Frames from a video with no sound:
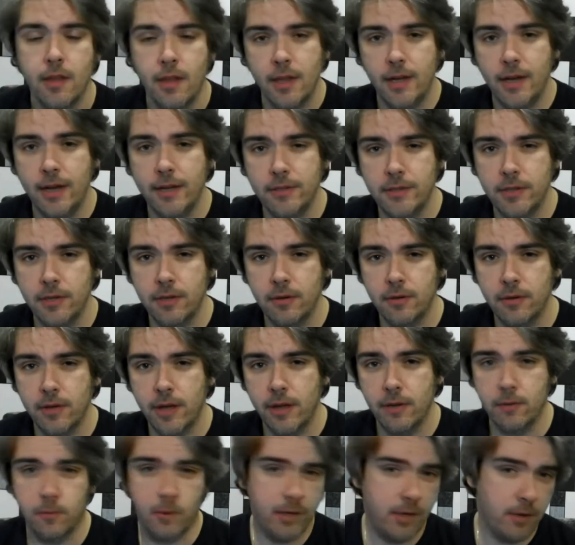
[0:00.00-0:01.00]
In
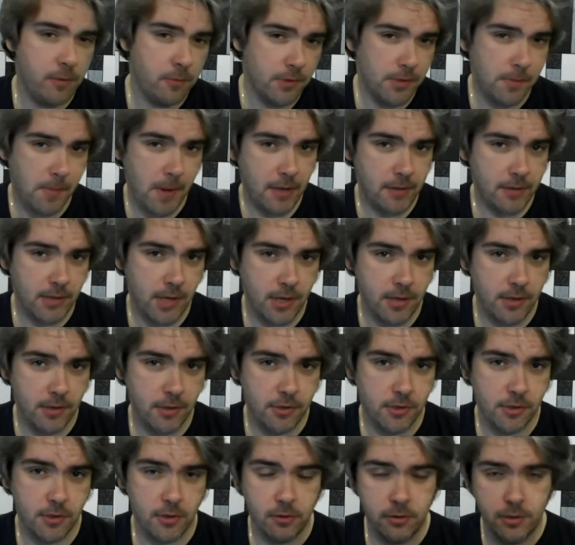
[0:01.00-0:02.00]
1809, when he was about 10
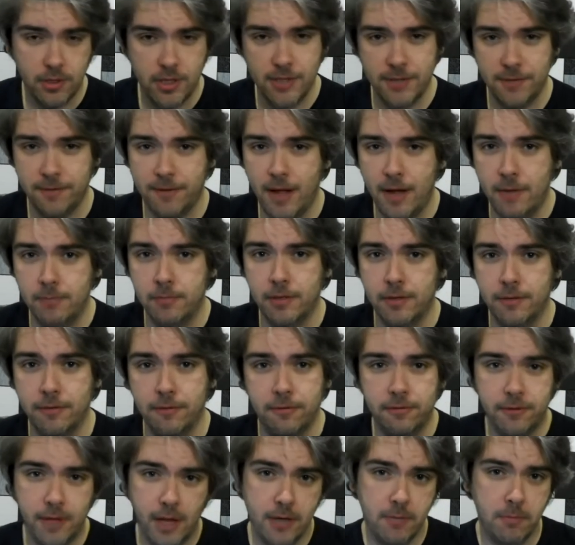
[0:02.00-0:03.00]
years old, his family
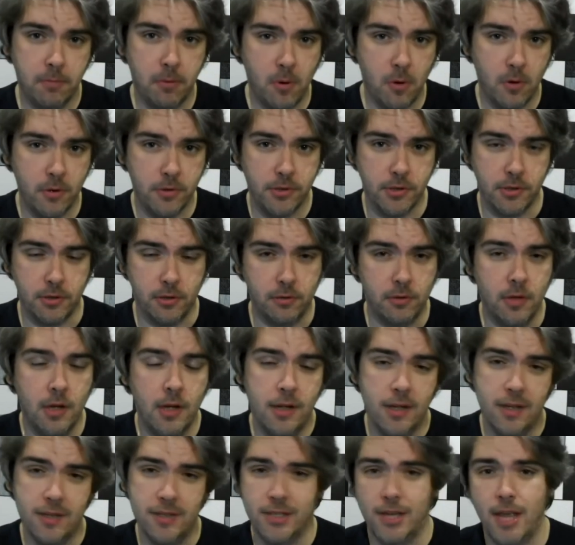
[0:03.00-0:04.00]
fled Porto,
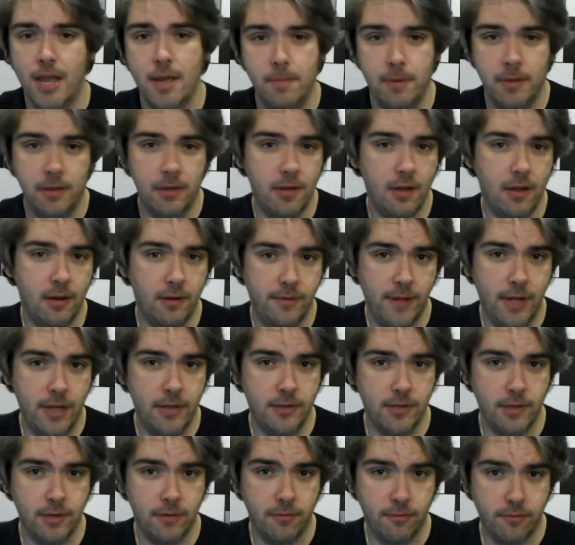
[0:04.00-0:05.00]
escaping the
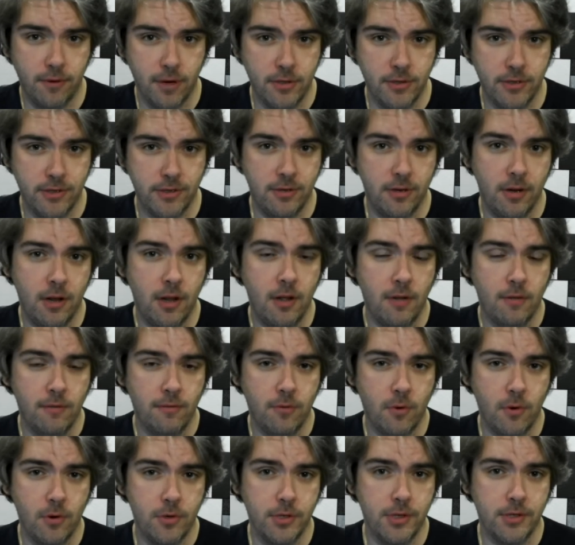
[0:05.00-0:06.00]
advancing French
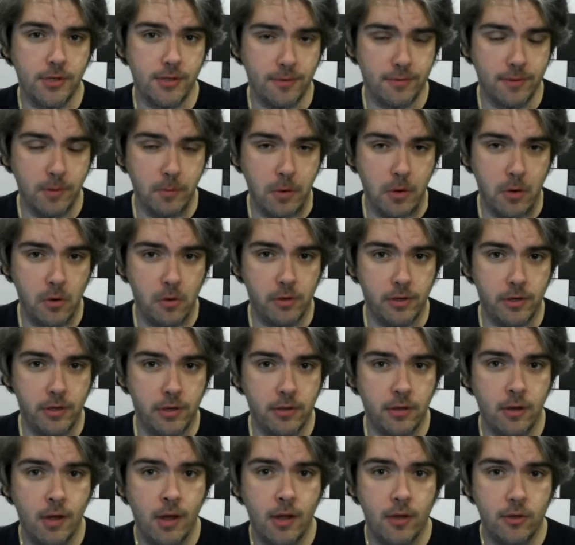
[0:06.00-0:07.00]
forces of Napoleon
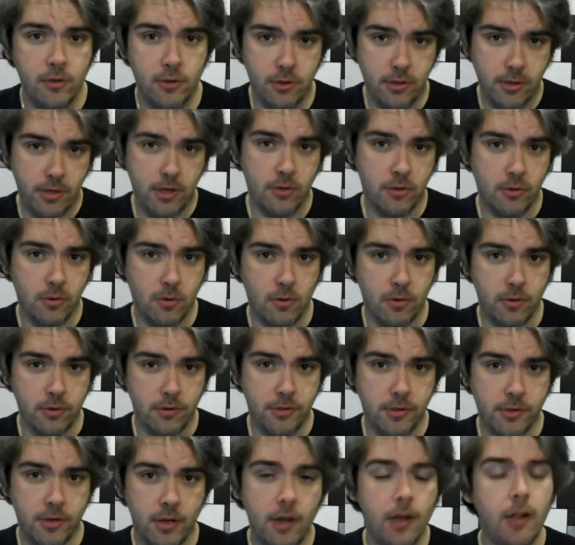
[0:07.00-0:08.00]
to the
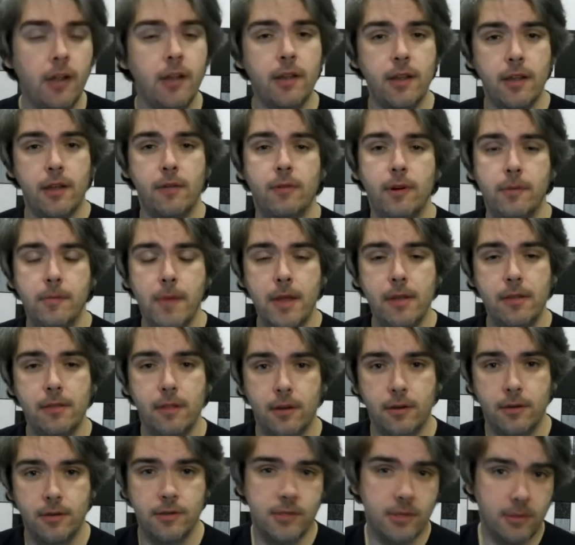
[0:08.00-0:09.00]
Azores. He remained
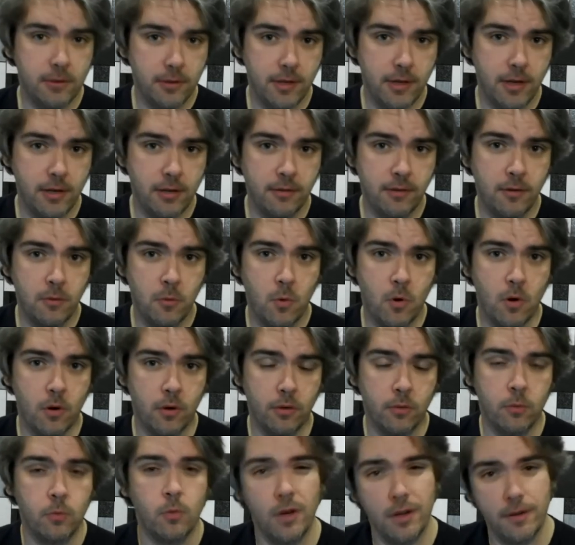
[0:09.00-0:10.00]
there until the end of the
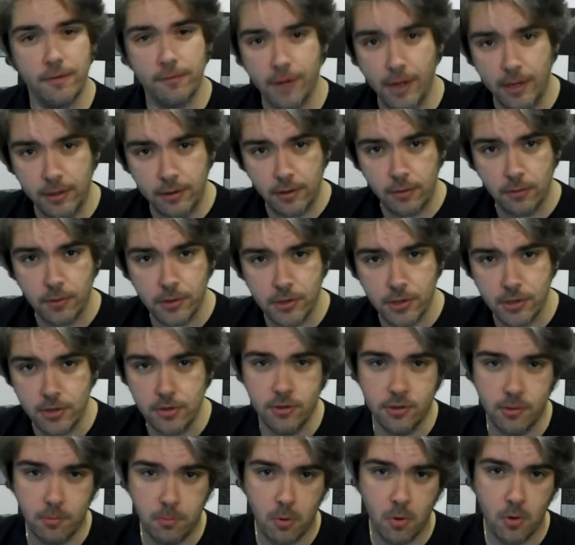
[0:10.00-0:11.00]
war, when he finally returned
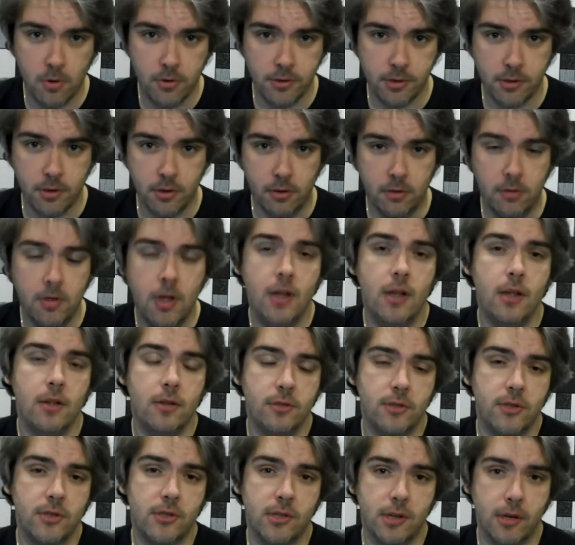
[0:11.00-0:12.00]
to Portugal
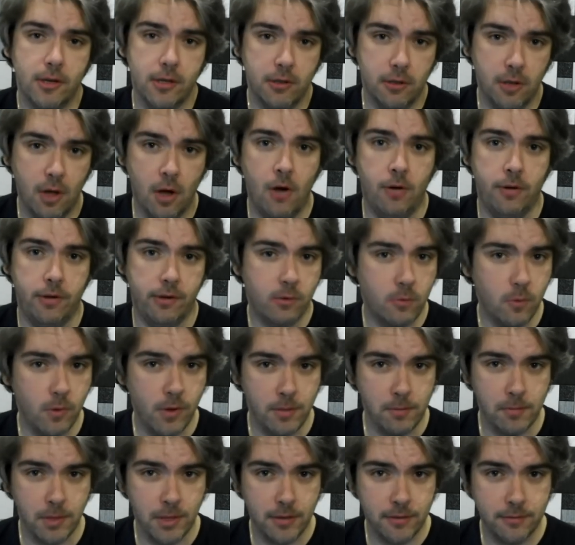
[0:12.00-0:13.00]
to study law in
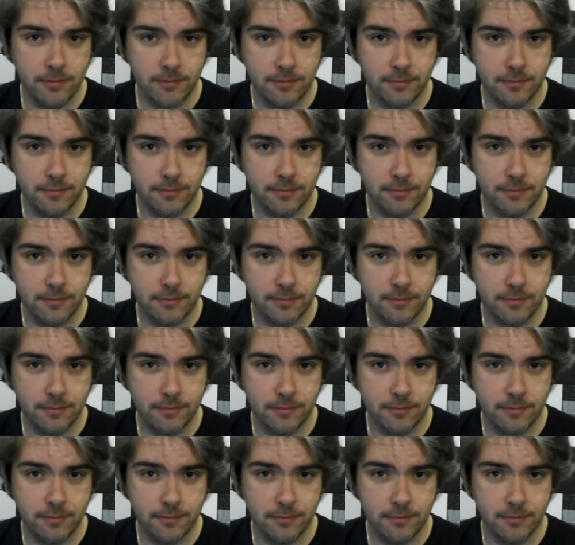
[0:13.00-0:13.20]
Coimbra.